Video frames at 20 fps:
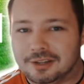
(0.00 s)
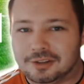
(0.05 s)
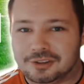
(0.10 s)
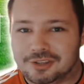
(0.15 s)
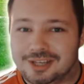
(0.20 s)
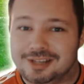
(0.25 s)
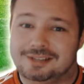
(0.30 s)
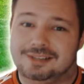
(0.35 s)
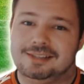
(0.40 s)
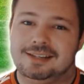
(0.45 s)

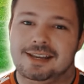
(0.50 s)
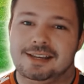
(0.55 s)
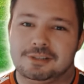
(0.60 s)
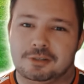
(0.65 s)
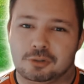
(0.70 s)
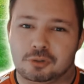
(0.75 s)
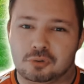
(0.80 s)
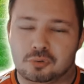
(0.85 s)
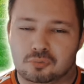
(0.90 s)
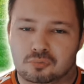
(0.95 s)
This is a
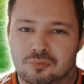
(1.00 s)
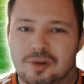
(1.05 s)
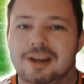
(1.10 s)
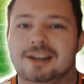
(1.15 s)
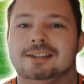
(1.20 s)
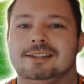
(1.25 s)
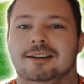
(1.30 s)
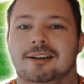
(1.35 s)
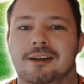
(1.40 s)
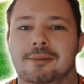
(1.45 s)

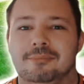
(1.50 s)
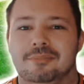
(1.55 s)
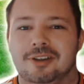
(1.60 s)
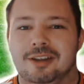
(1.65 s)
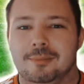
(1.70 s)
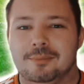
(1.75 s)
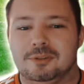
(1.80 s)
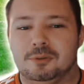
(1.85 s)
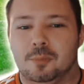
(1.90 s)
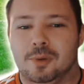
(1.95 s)
great time for
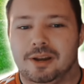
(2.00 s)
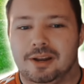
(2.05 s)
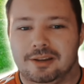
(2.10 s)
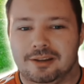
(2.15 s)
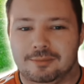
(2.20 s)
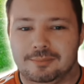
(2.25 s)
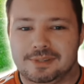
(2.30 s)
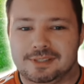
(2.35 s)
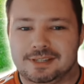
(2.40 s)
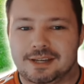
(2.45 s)
him to win it
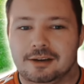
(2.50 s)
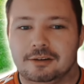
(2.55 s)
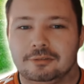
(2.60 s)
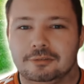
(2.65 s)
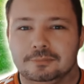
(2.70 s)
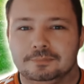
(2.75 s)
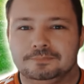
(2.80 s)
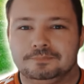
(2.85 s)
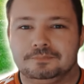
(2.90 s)
himself.